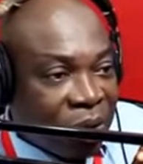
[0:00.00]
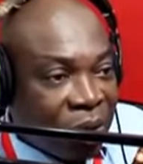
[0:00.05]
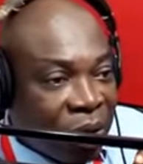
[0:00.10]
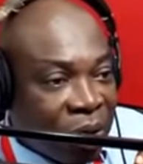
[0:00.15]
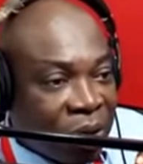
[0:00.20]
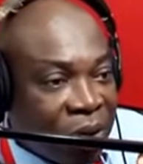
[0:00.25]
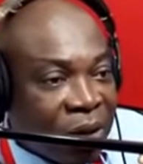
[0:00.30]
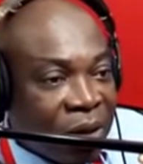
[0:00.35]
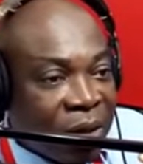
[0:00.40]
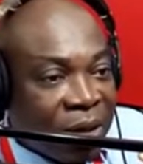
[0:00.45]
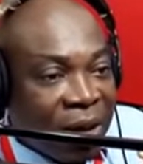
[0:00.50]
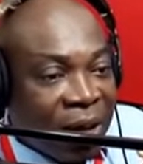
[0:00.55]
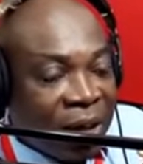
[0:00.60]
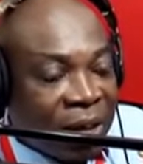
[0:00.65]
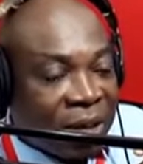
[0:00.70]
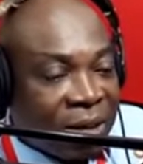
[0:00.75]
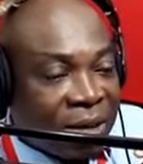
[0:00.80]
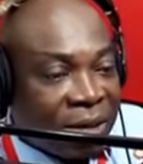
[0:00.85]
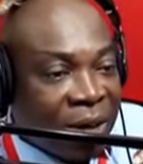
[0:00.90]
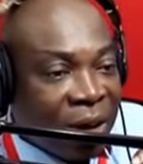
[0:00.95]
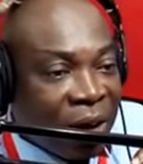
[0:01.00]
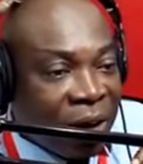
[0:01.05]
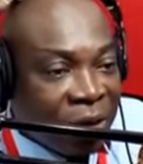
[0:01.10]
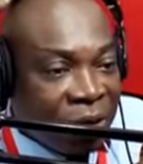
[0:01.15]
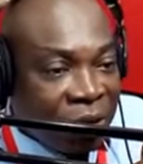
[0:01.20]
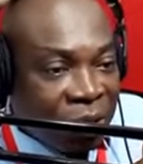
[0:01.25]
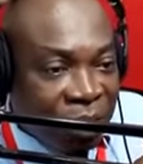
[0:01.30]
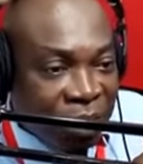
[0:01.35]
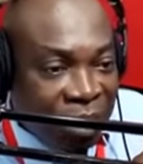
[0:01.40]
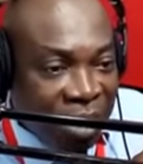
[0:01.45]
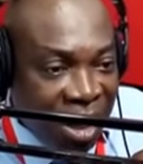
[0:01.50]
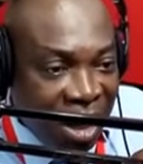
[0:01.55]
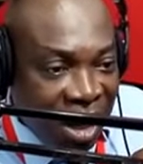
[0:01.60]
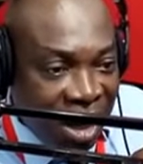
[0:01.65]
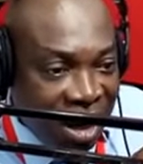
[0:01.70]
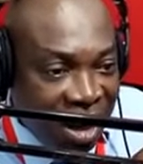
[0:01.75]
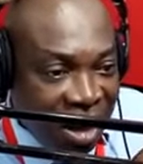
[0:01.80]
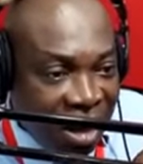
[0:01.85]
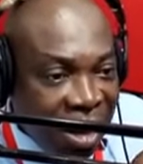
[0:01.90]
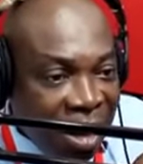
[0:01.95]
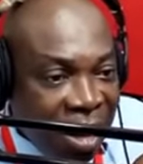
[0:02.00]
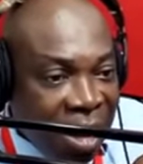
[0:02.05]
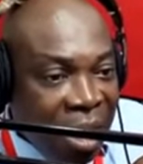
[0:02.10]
short just as it's done today.